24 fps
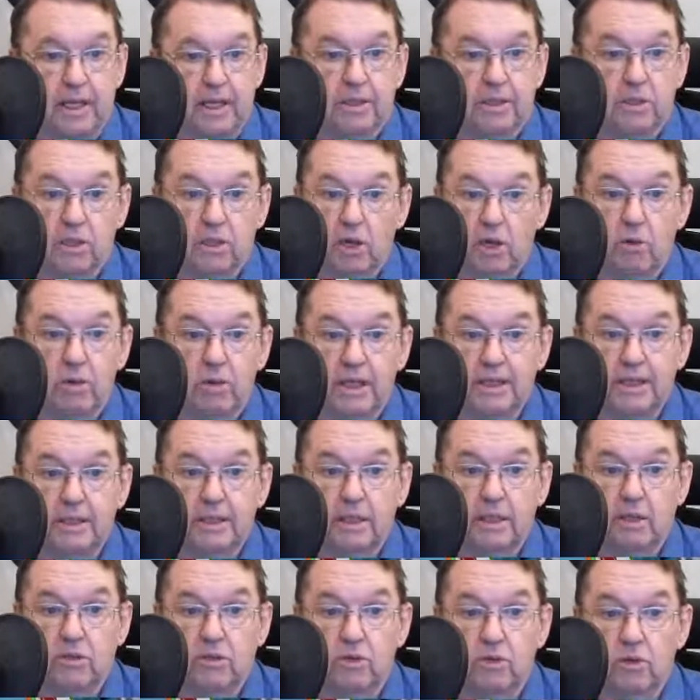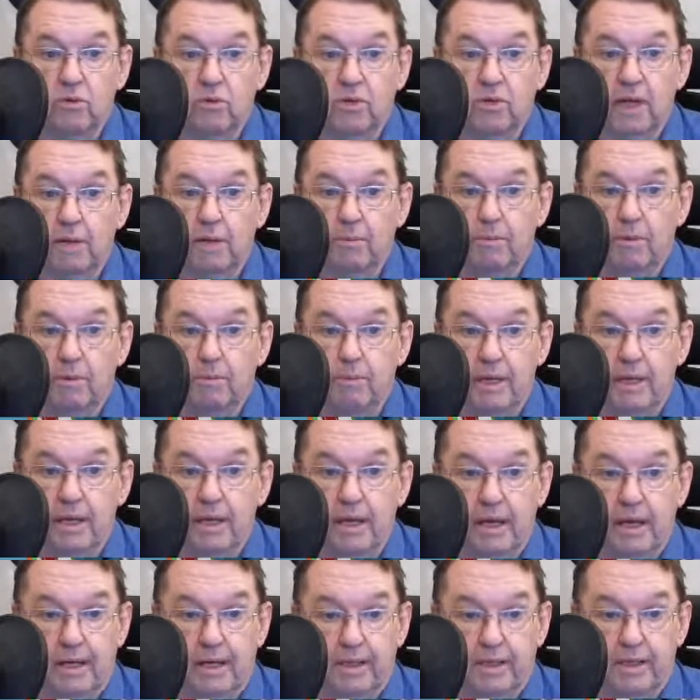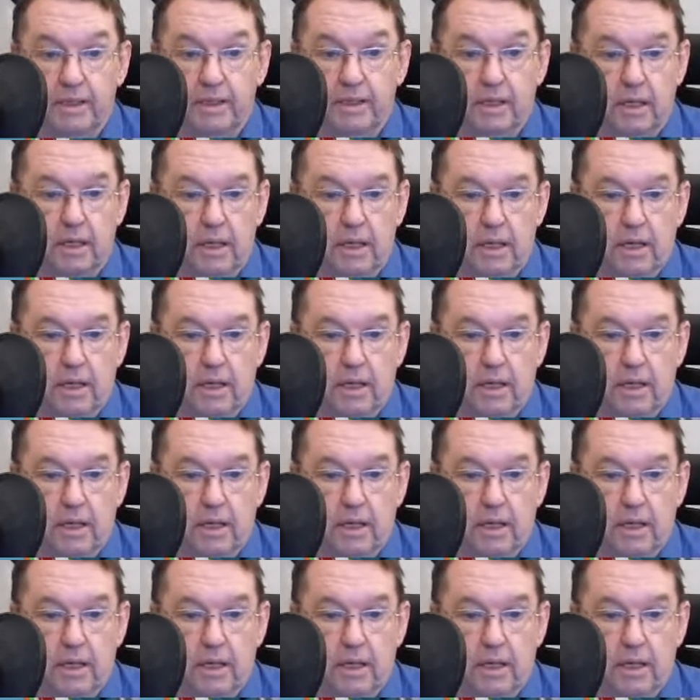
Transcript: And so is the two double PAs.